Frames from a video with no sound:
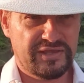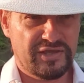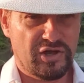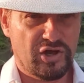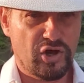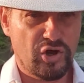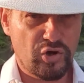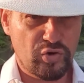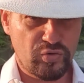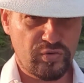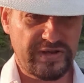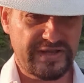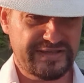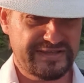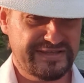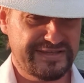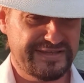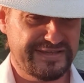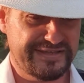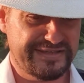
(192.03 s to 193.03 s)

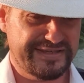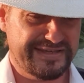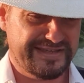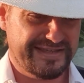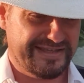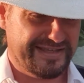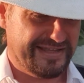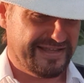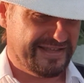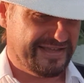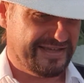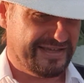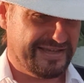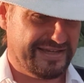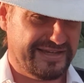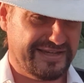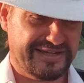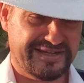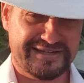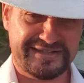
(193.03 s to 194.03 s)
already
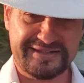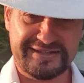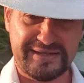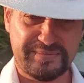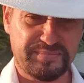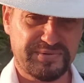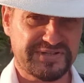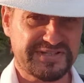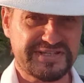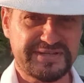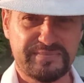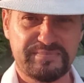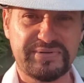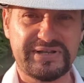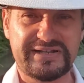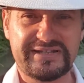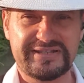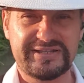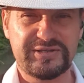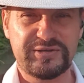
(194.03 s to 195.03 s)
the
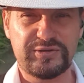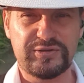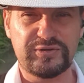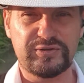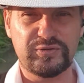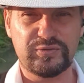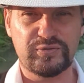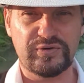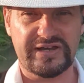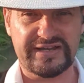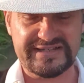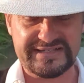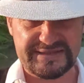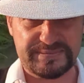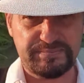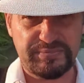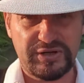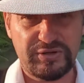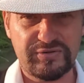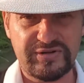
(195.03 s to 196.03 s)
possibility to
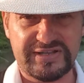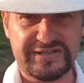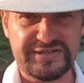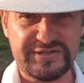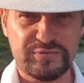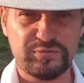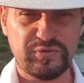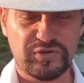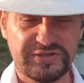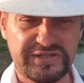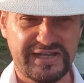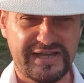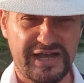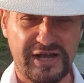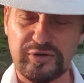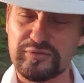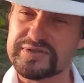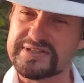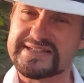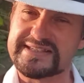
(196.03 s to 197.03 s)
experience what
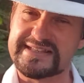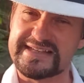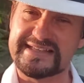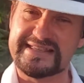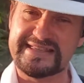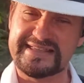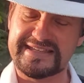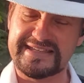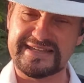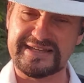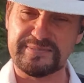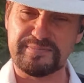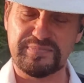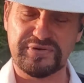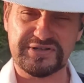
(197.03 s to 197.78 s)
an outstanding